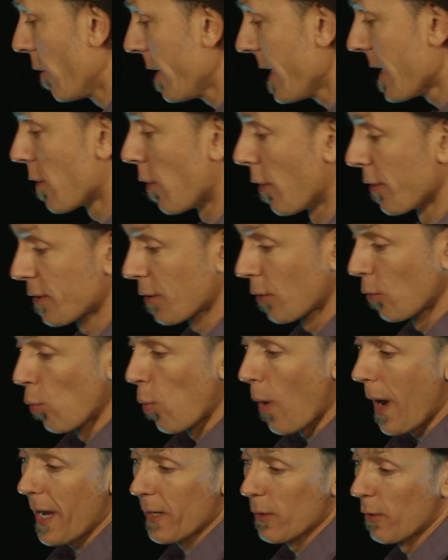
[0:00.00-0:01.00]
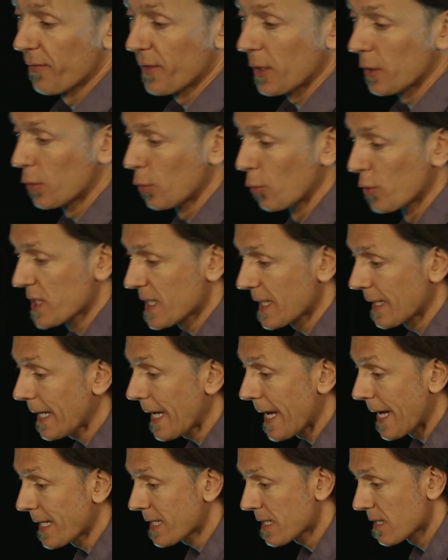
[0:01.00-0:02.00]
only go through one of the two
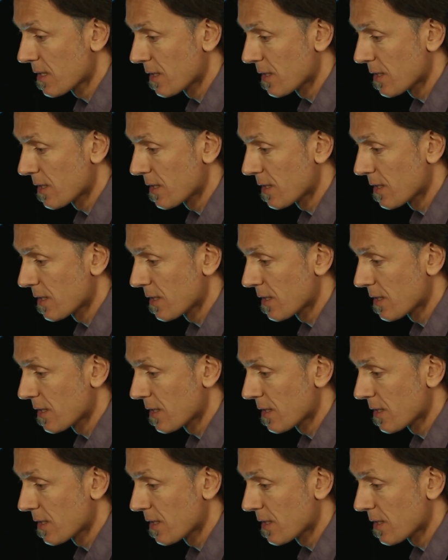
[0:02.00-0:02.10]
slits.